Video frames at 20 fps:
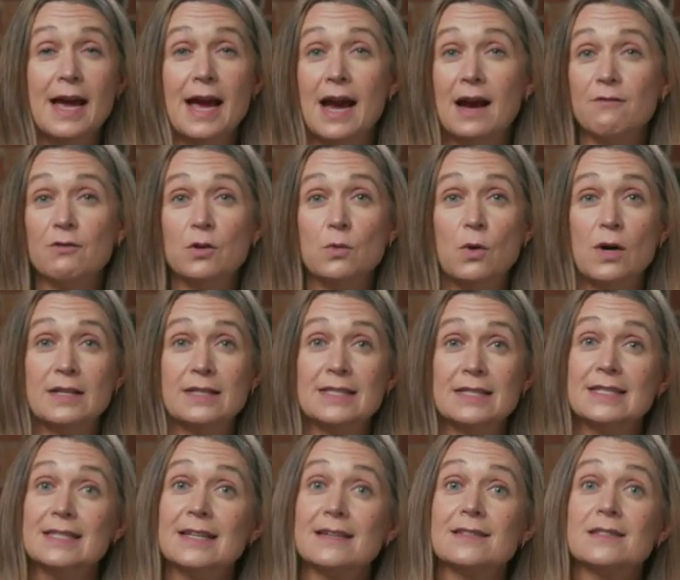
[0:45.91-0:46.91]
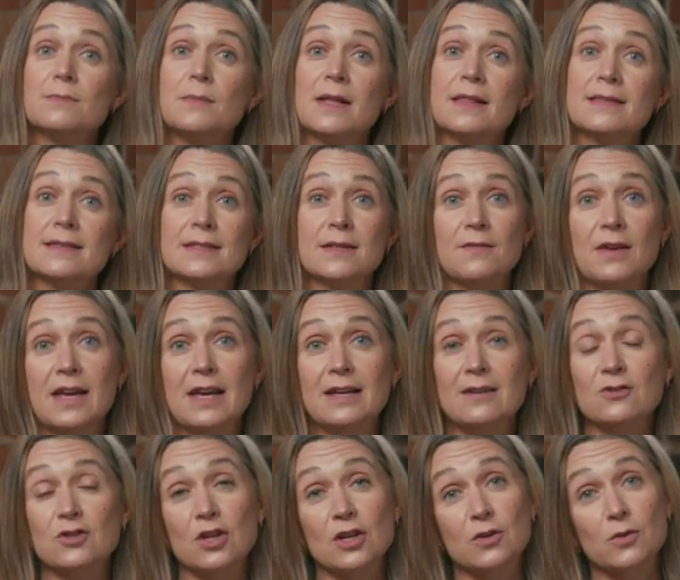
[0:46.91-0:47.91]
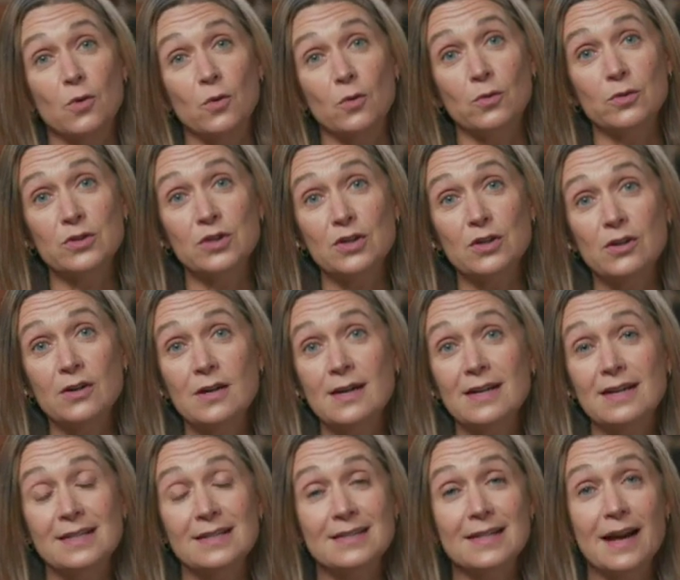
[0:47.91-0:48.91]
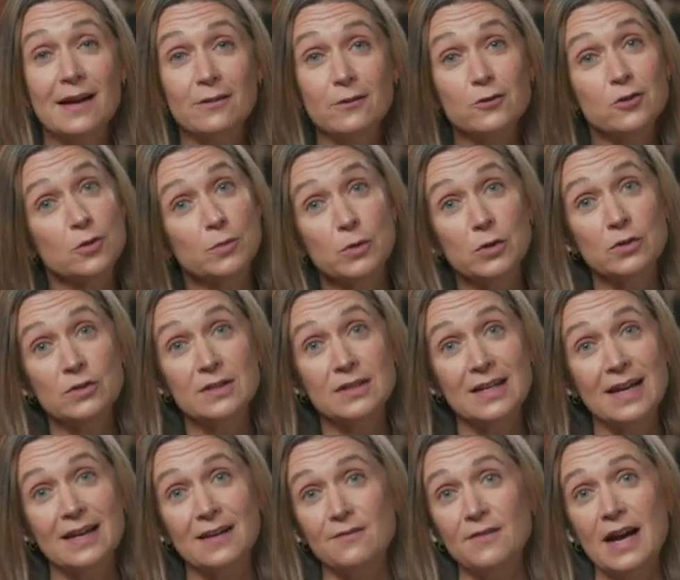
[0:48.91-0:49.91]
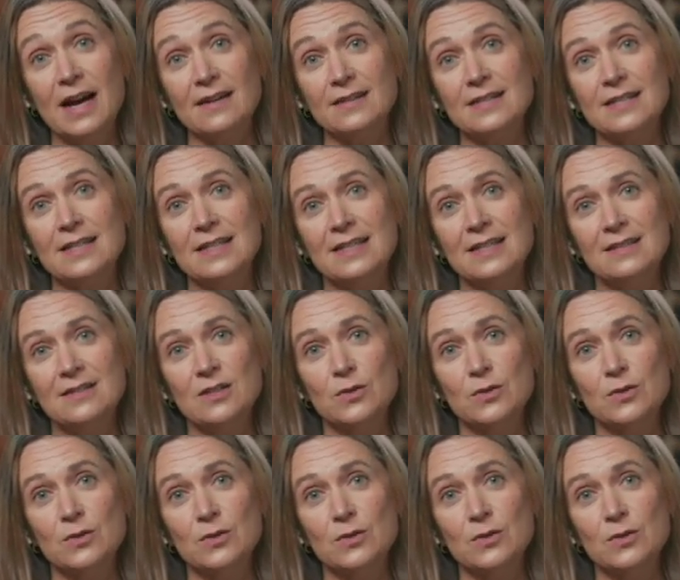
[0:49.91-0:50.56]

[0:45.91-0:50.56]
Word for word: everyone six months of age and older is eligible to get a vaccine.